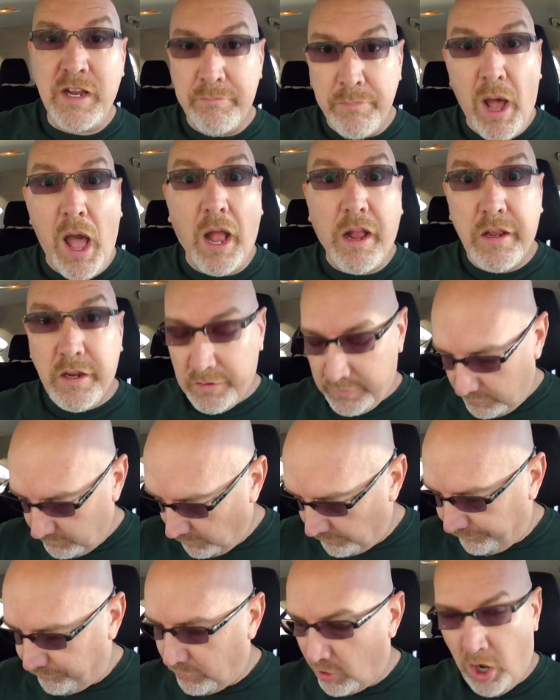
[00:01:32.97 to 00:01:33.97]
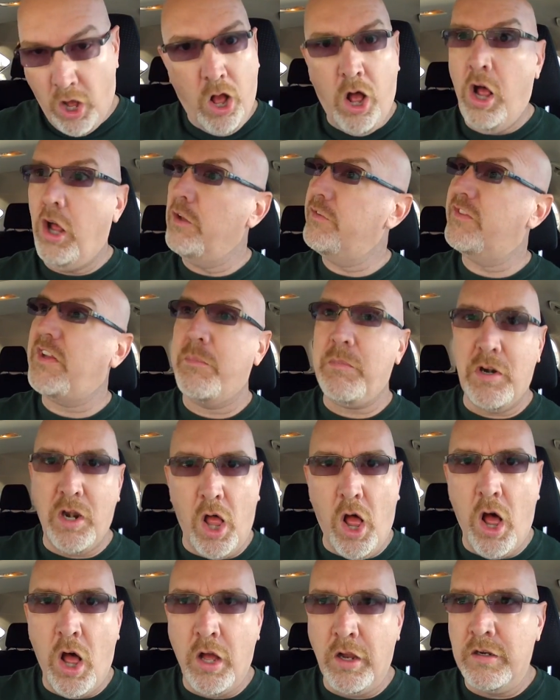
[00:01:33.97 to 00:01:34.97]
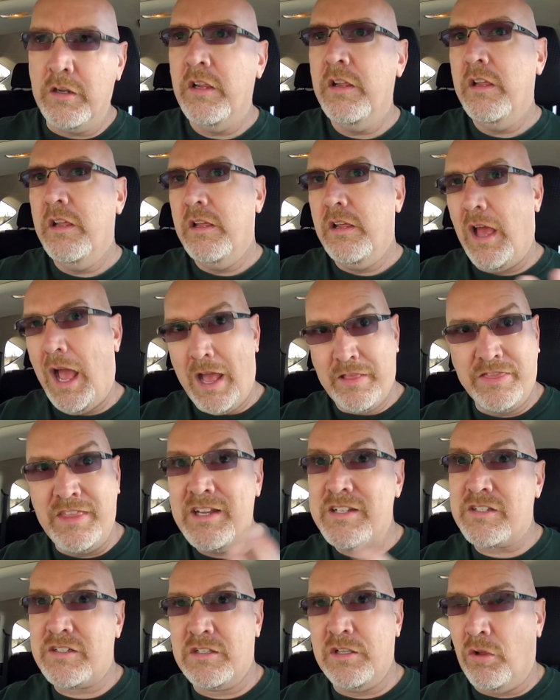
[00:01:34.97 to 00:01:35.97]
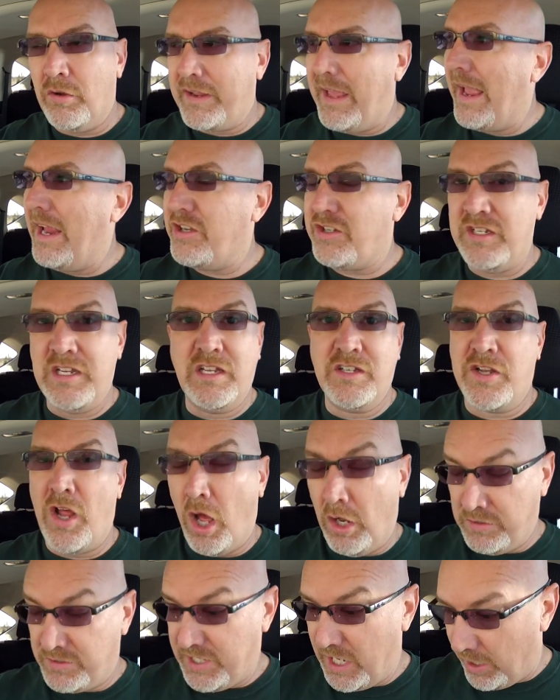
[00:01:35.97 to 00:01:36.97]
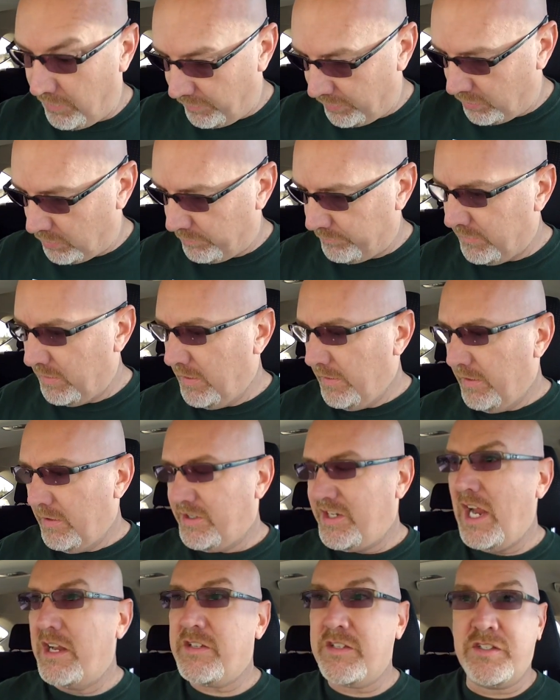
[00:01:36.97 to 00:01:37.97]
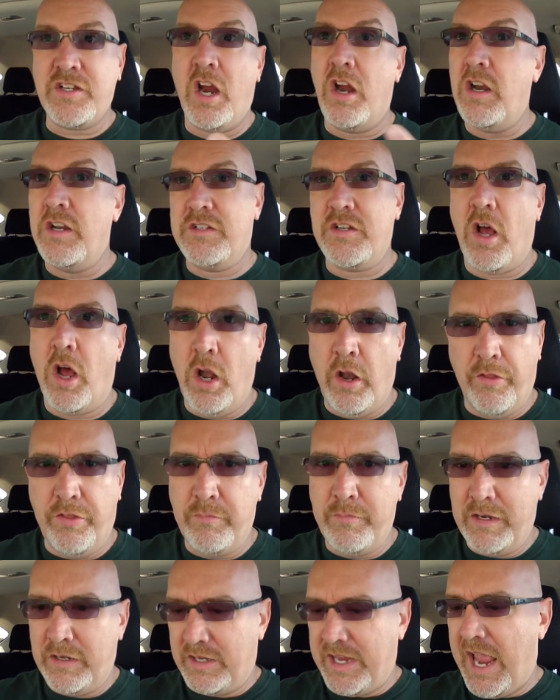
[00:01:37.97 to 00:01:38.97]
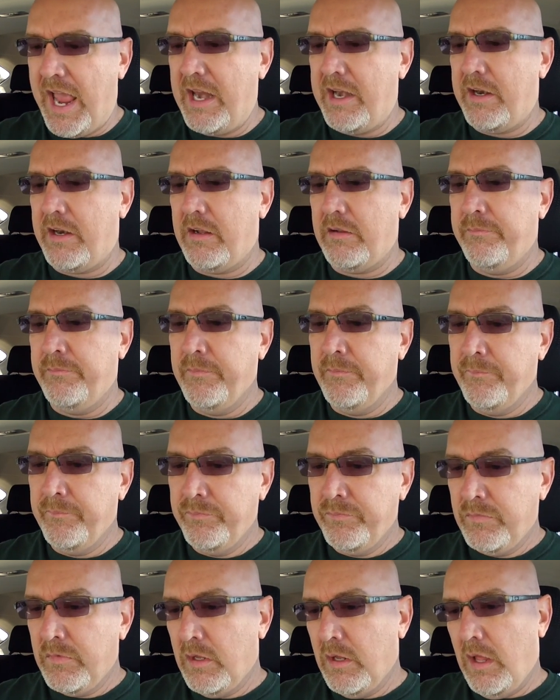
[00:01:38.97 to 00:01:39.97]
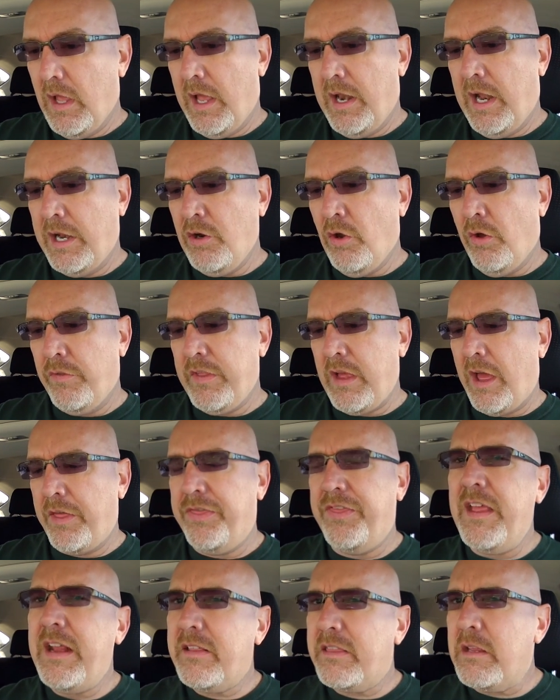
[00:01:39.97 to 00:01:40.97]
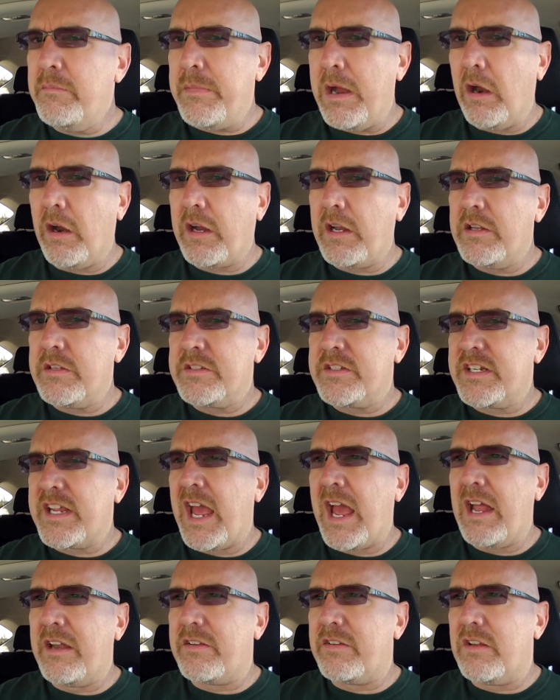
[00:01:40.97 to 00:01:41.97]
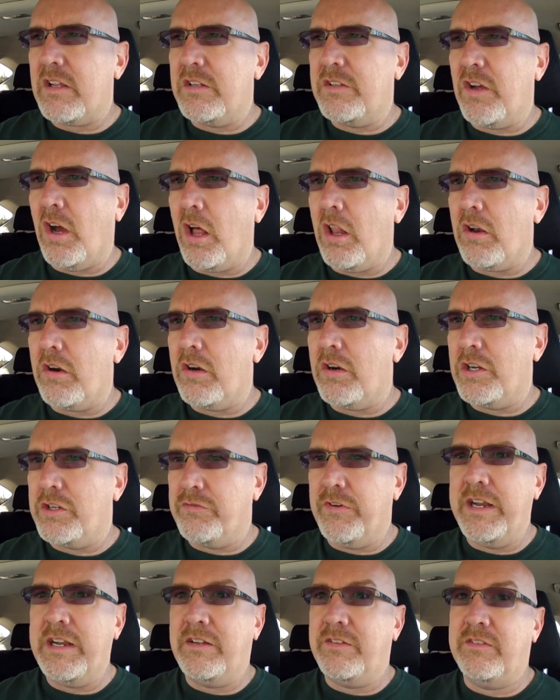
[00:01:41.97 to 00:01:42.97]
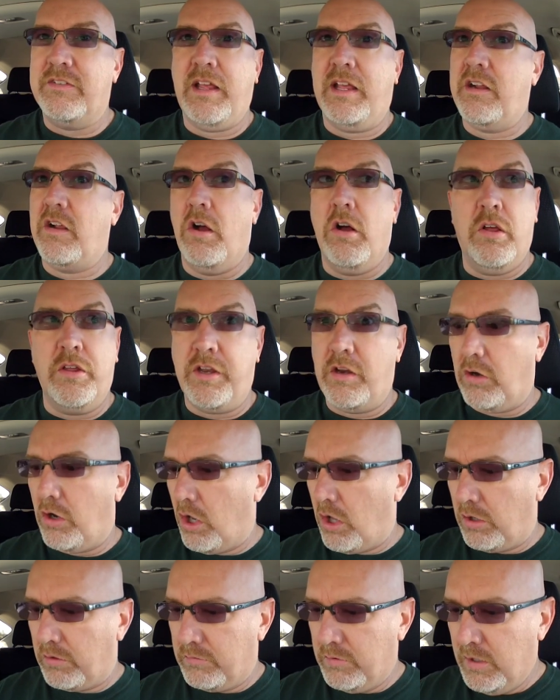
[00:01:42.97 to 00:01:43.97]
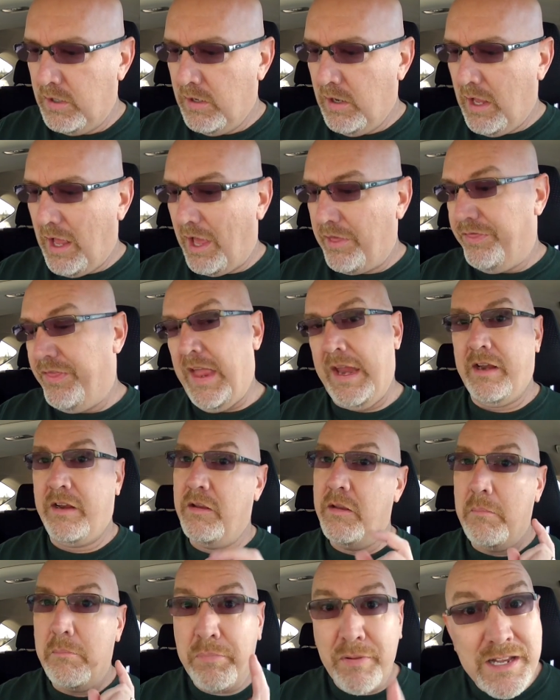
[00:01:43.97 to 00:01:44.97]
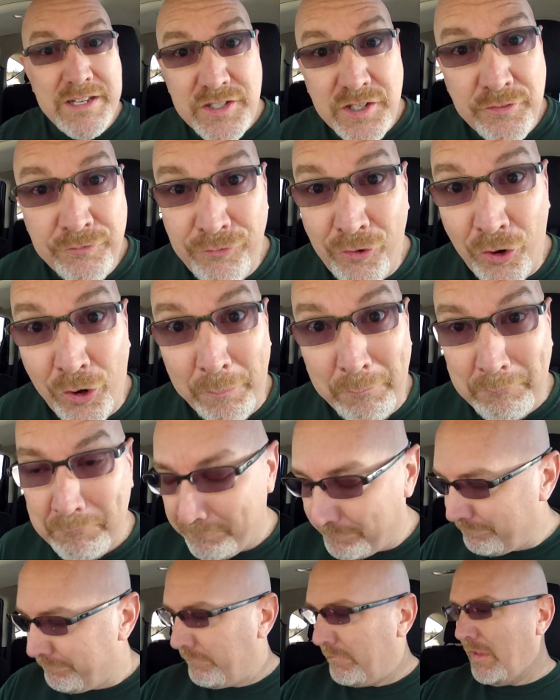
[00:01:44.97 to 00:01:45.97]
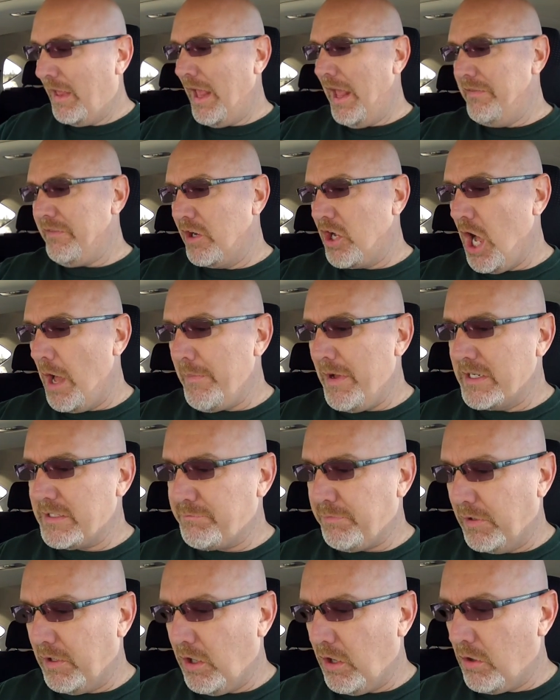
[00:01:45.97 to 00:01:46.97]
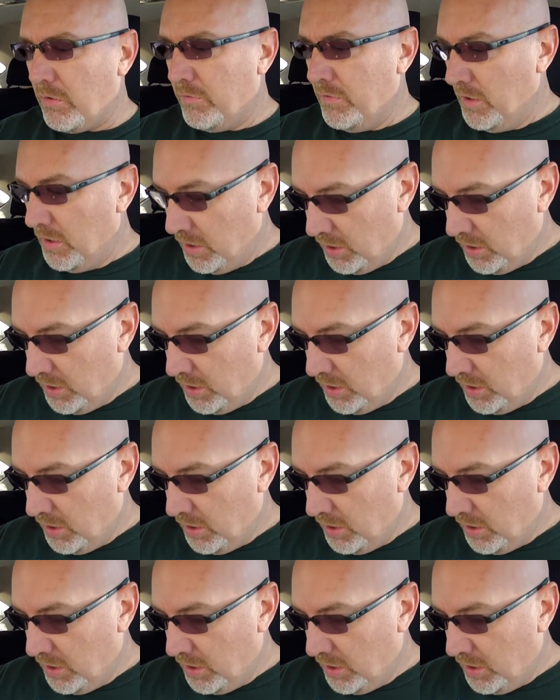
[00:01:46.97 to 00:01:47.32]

a buck for all summer long at this location in Ontario. Chances are it's all of them in Canada. And I know that I think the Americans get dollar drinks like all year long, I think. Please confirm in the comments below.